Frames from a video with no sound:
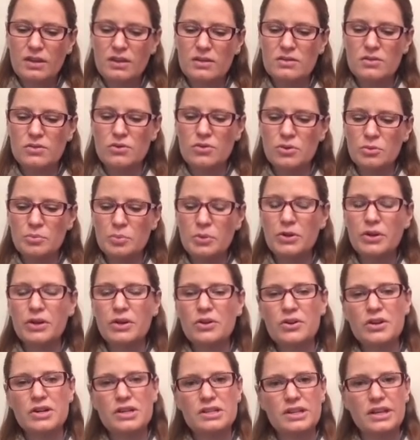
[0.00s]
So new
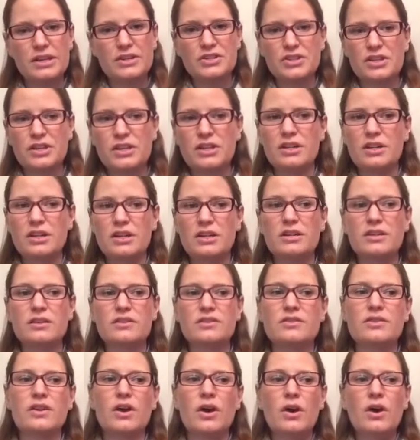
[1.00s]
employee orientation
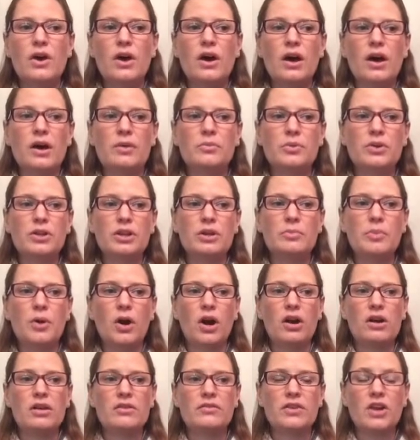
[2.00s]
is really
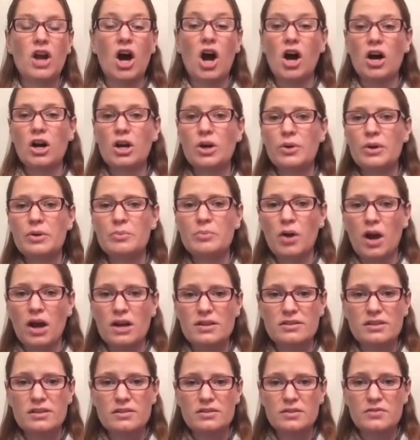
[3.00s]
part of an ongoing
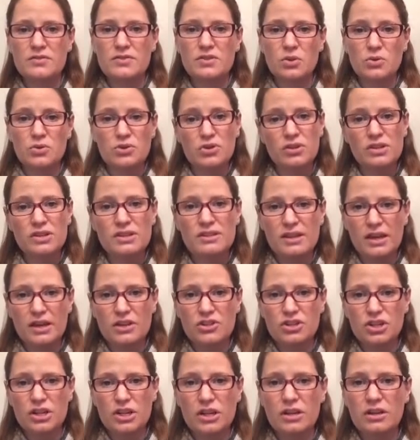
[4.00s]
process of
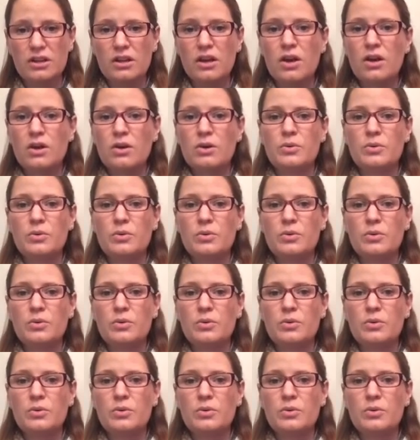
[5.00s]
socialization,